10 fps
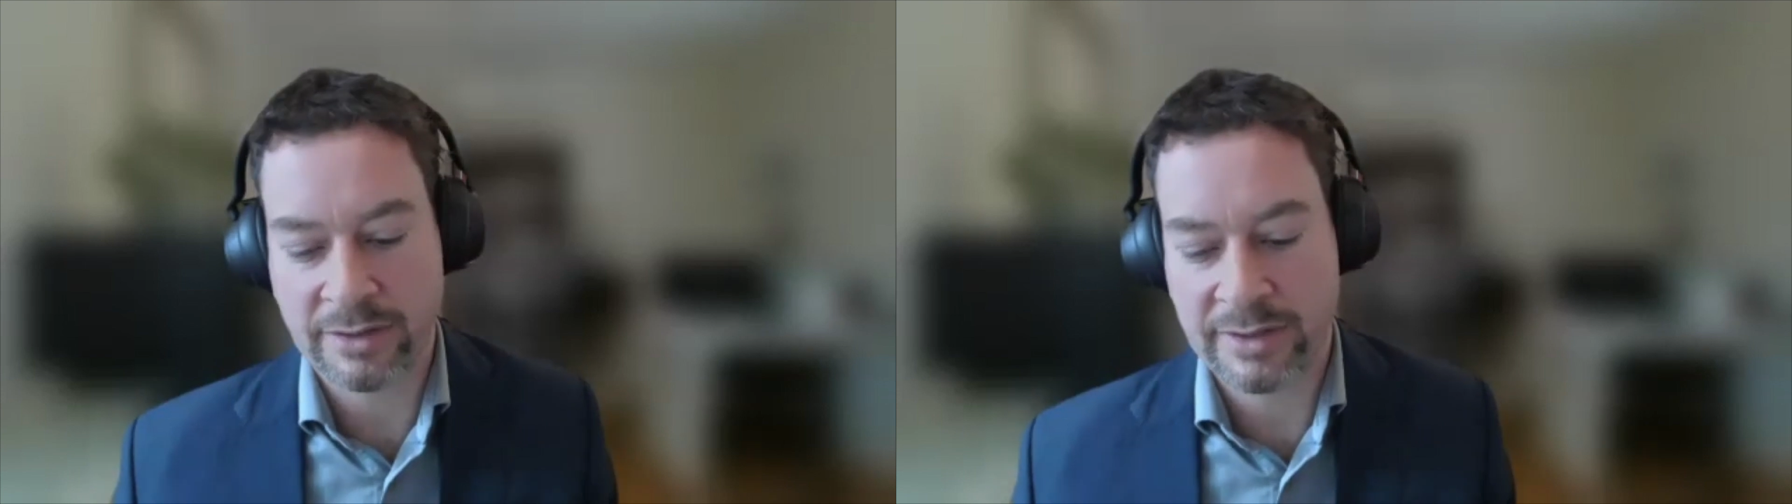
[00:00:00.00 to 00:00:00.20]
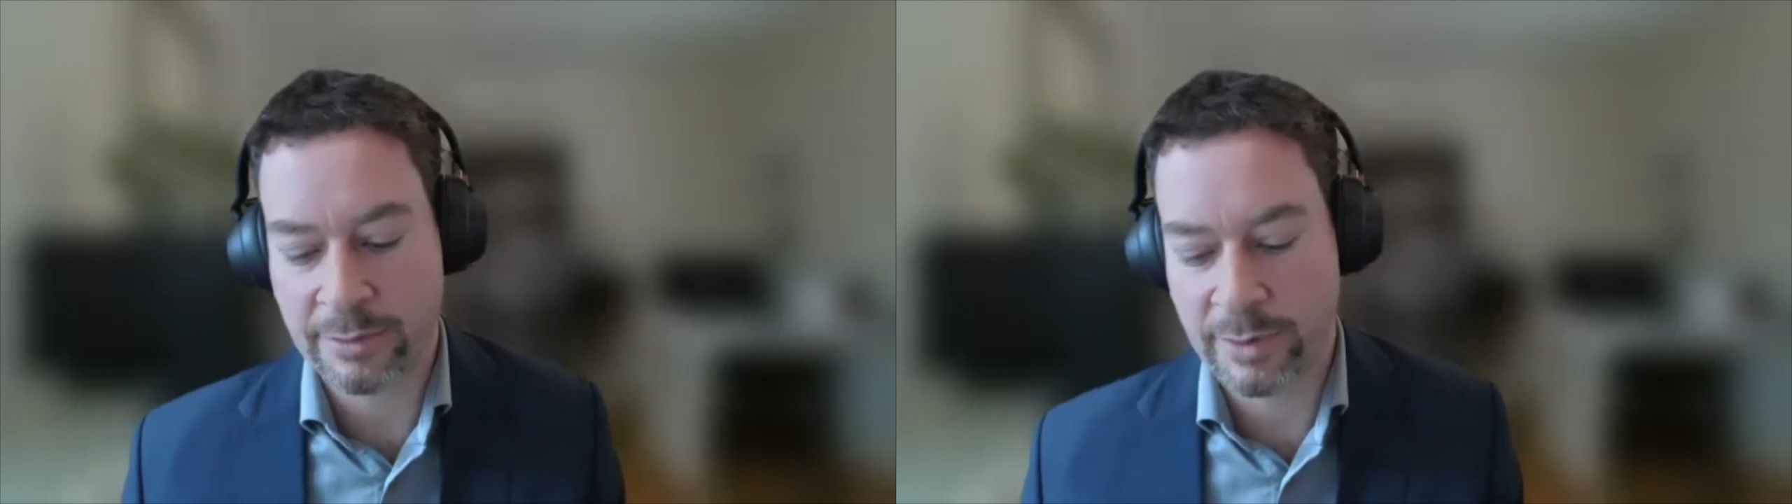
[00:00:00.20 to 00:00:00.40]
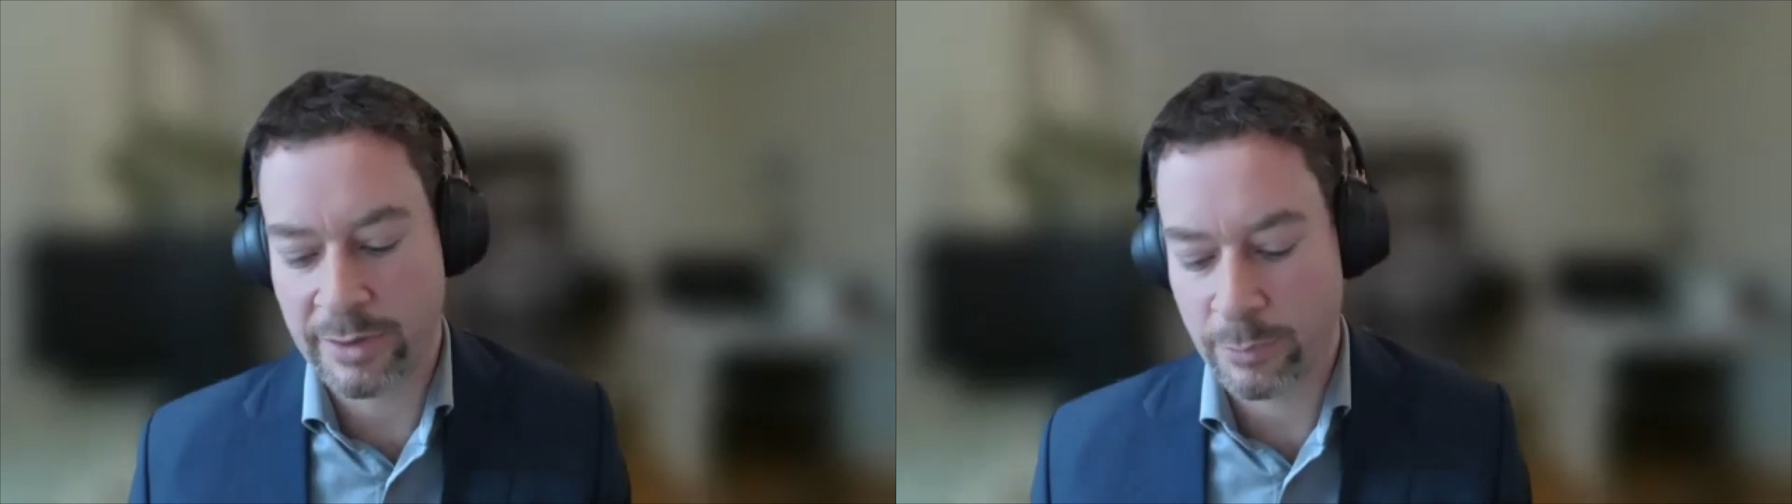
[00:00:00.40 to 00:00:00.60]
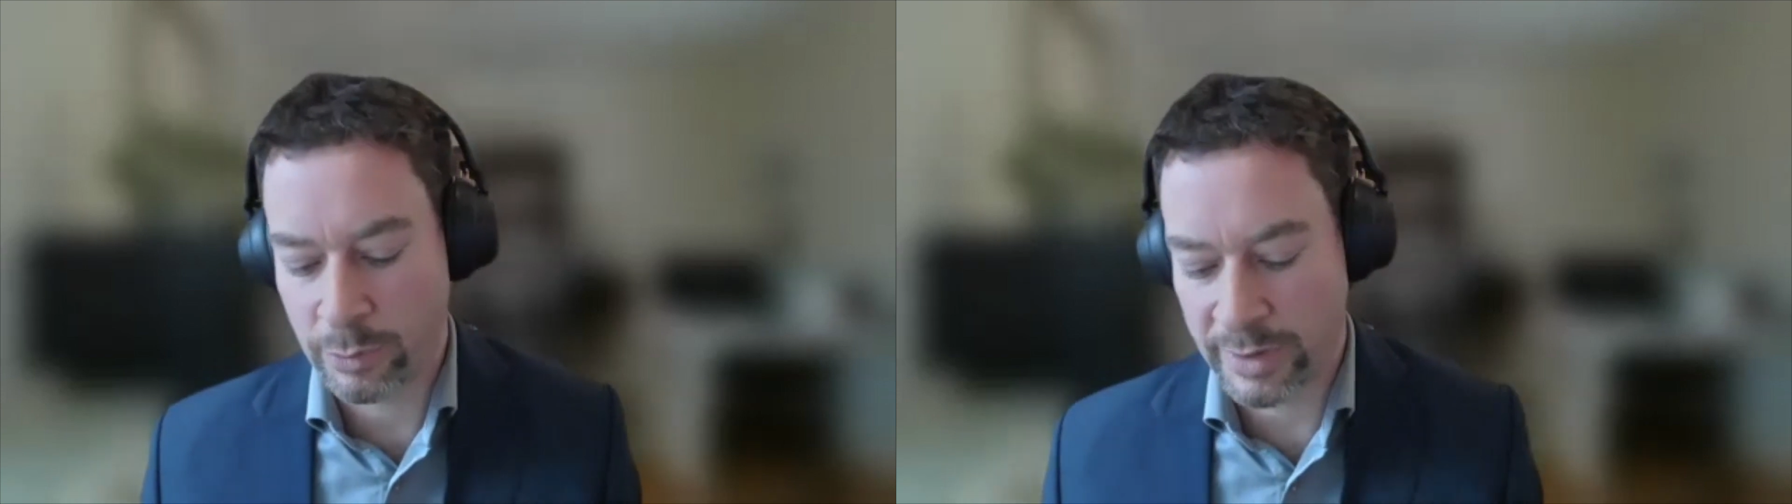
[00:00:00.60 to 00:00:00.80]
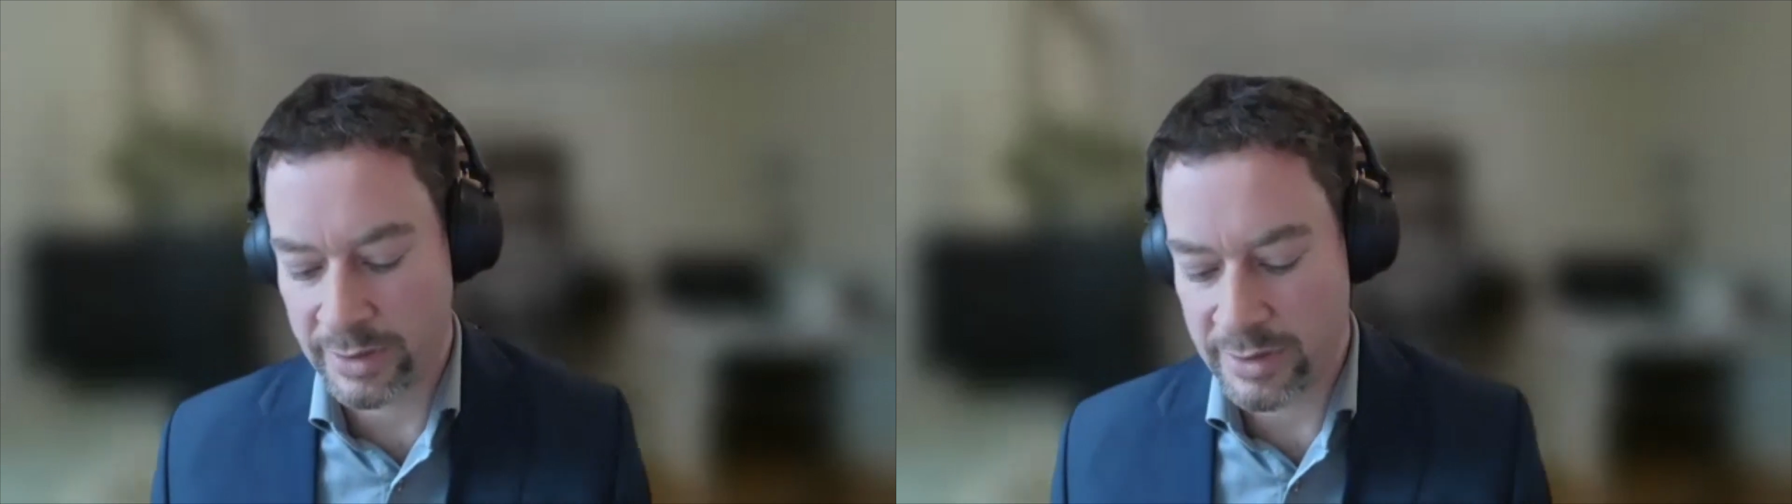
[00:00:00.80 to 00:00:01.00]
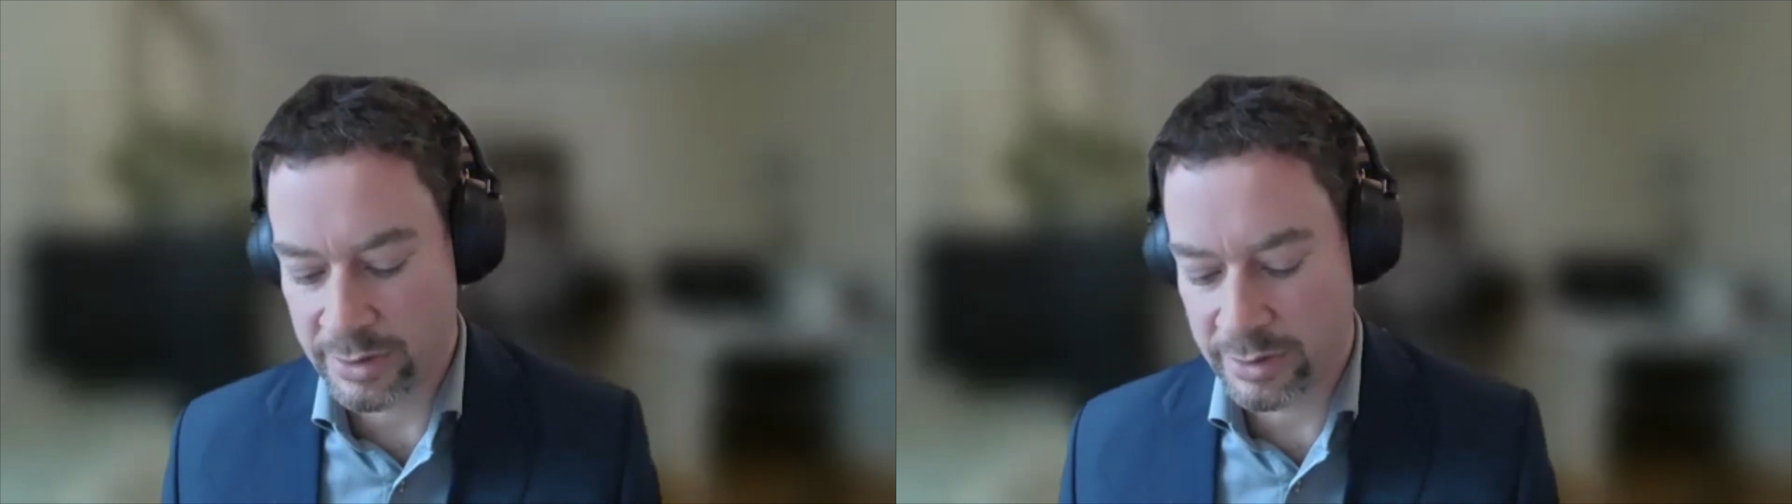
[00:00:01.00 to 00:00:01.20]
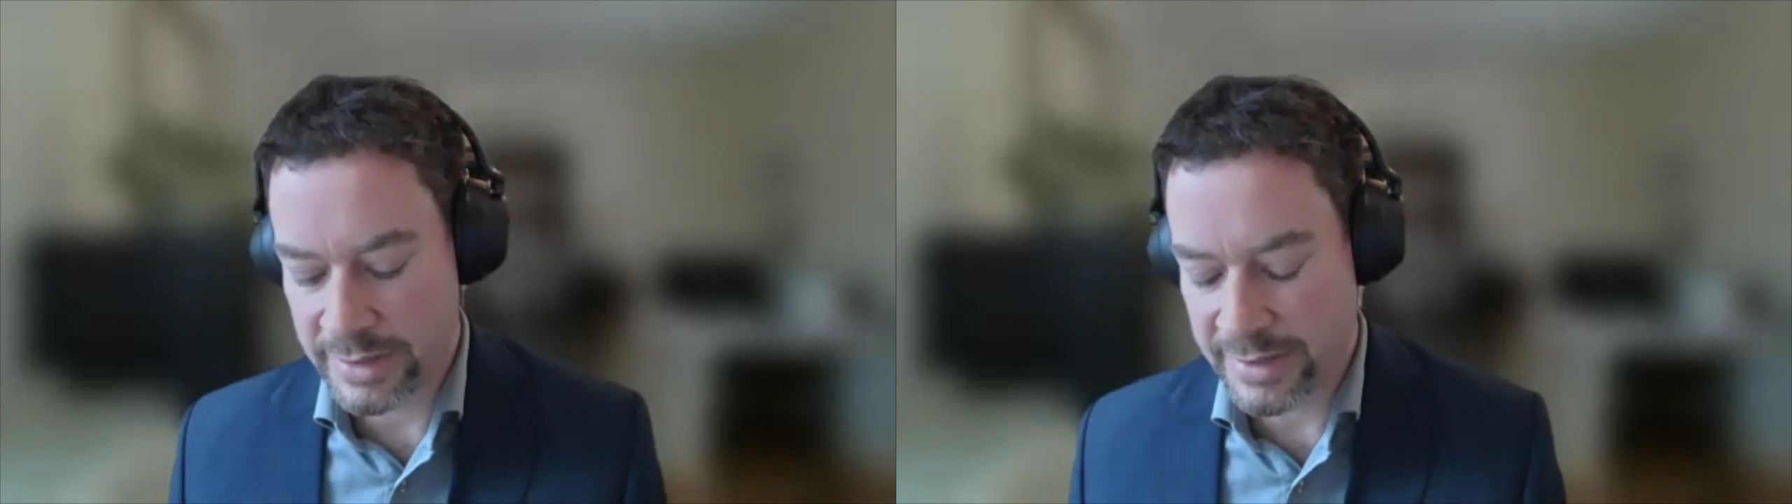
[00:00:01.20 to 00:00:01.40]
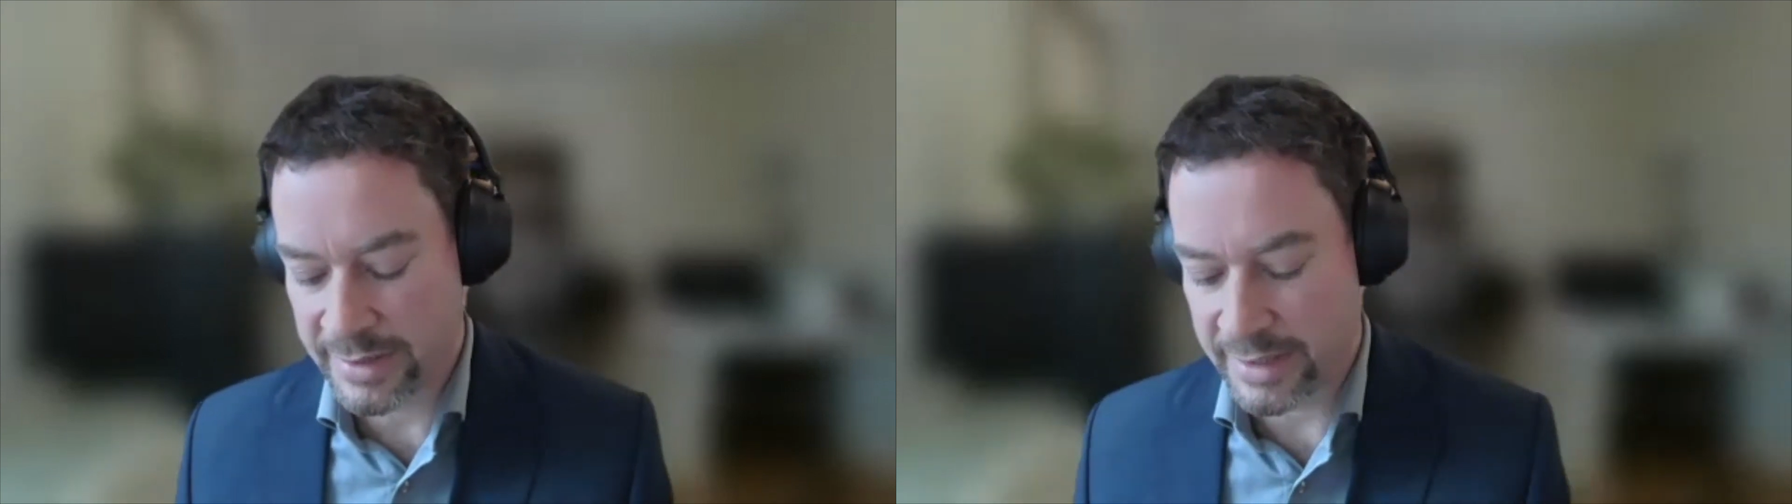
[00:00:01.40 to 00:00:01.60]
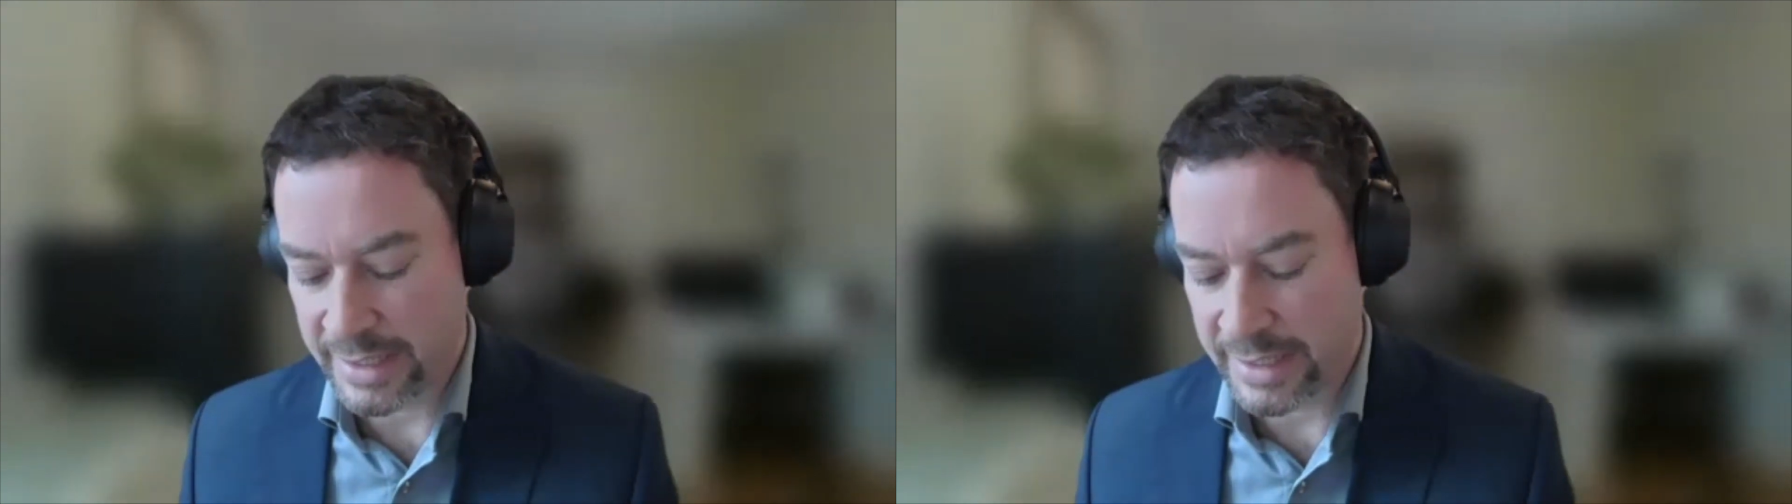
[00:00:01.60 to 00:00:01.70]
you deal with more with insurance